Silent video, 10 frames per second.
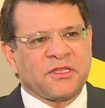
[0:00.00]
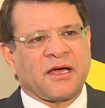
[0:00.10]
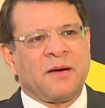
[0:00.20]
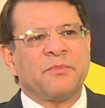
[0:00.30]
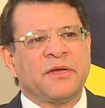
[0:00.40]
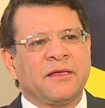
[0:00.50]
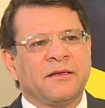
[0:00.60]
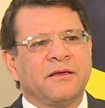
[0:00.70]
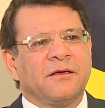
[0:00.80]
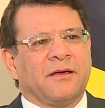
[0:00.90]
in the
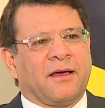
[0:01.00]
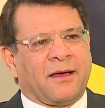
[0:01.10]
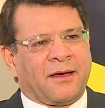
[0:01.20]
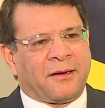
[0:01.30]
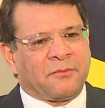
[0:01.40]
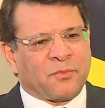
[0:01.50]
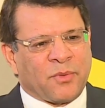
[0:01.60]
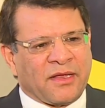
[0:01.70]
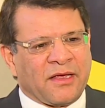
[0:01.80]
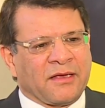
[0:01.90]
company,
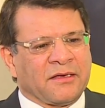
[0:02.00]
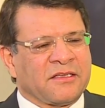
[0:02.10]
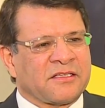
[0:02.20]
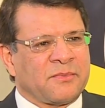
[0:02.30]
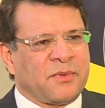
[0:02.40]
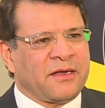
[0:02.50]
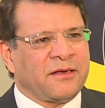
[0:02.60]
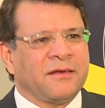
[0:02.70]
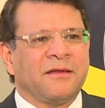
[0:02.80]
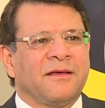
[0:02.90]
bringing in
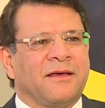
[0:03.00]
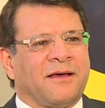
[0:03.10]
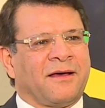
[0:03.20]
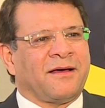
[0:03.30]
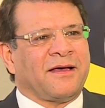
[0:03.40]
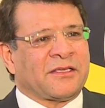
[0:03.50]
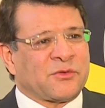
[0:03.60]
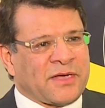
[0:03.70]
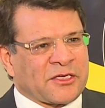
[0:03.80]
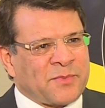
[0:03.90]
discipline as
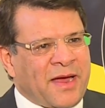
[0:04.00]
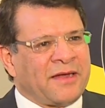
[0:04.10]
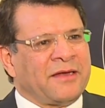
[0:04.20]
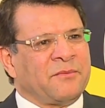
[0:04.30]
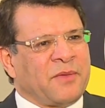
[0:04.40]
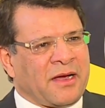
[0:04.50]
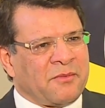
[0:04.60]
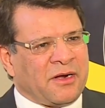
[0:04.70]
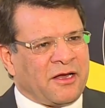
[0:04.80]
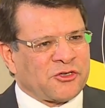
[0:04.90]
we expand and
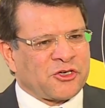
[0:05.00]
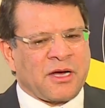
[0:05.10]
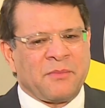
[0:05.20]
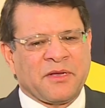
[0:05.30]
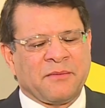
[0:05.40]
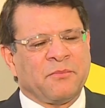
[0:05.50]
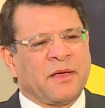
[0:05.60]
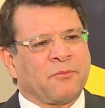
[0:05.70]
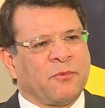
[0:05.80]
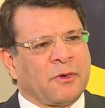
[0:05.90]
become a larger company,
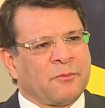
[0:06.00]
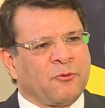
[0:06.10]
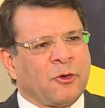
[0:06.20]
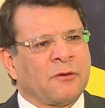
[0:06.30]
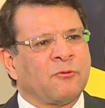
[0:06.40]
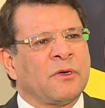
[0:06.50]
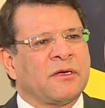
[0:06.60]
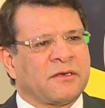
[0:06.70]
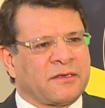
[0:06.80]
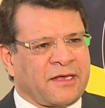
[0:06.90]

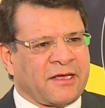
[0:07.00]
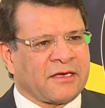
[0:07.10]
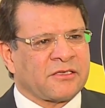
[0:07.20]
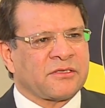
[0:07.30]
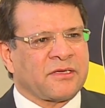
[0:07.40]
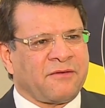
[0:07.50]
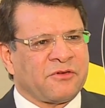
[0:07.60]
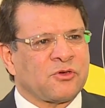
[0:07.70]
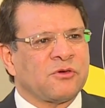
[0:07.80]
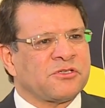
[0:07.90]
will take its have
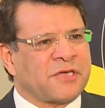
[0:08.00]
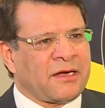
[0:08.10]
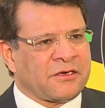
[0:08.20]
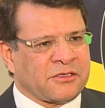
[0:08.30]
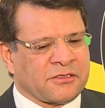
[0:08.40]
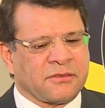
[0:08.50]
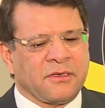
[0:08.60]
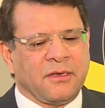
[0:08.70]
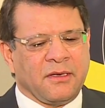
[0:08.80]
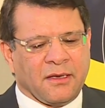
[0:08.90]
its own challenges.
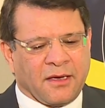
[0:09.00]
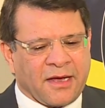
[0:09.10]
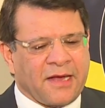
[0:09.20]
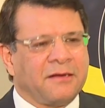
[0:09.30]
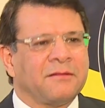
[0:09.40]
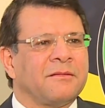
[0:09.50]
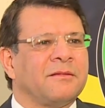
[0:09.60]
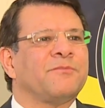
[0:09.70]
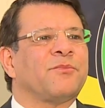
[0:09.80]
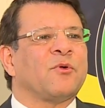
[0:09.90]
Again,
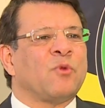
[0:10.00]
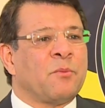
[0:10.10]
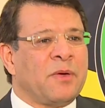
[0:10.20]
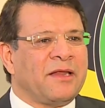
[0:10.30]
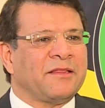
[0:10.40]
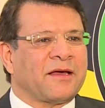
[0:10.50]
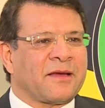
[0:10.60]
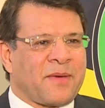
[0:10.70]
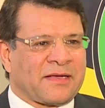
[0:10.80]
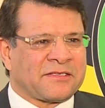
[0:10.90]
we're building the
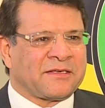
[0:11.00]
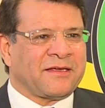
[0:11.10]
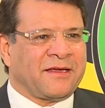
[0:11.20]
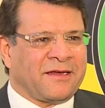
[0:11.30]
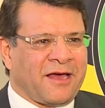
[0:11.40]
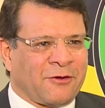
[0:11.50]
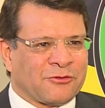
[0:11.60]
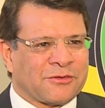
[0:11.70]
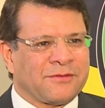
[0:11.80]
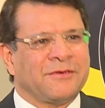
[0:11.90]
capacity
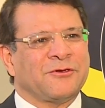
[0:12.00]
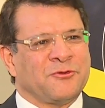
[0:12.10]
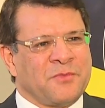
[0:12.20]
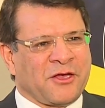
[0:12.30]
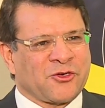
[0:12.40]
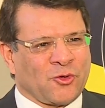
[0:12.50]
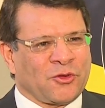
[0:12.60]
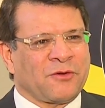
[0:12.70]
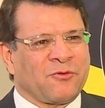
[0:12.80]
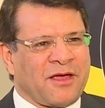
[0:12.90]
in-house to make sure
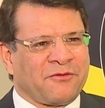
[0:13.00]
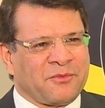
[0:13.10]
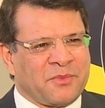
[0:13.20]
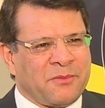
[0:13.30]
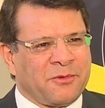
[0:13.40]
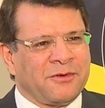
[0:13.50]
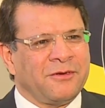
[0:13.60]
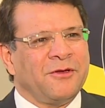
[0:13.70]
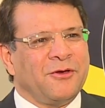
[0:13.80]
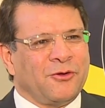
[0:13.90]
that we have the people
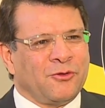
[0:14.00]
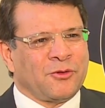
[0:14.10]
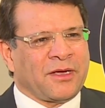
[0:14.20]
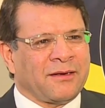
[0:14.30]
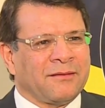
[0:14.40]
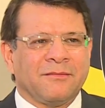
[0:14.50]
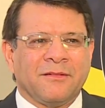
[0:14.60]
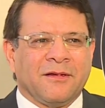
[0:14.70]
who can